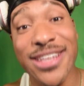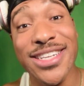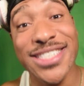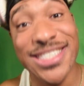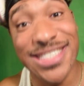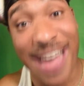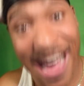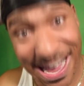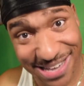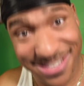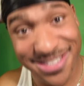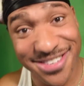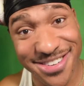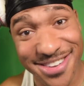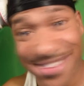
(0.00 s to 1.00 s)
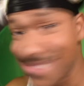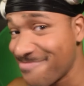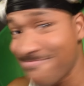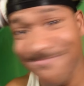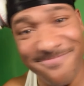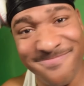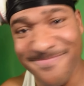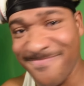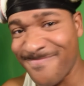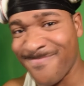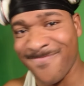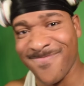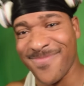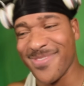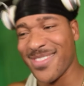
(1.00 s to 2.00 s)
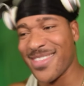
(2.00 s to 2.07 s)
to the Sox? Mm-mm.